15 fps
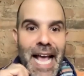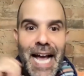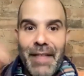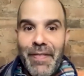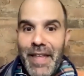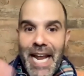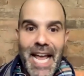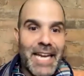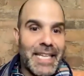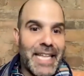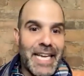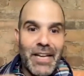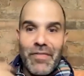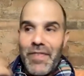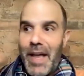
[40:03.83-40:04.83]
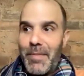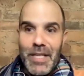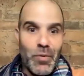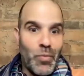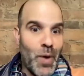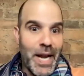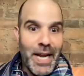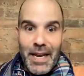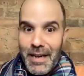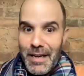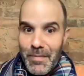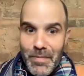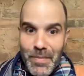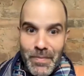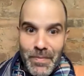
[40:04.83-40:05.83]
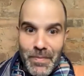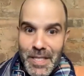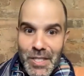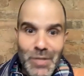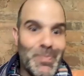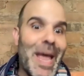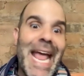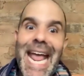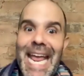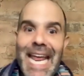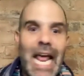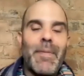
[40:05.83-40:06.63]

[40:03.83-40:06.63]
and then I had like a family wedding in in Spain.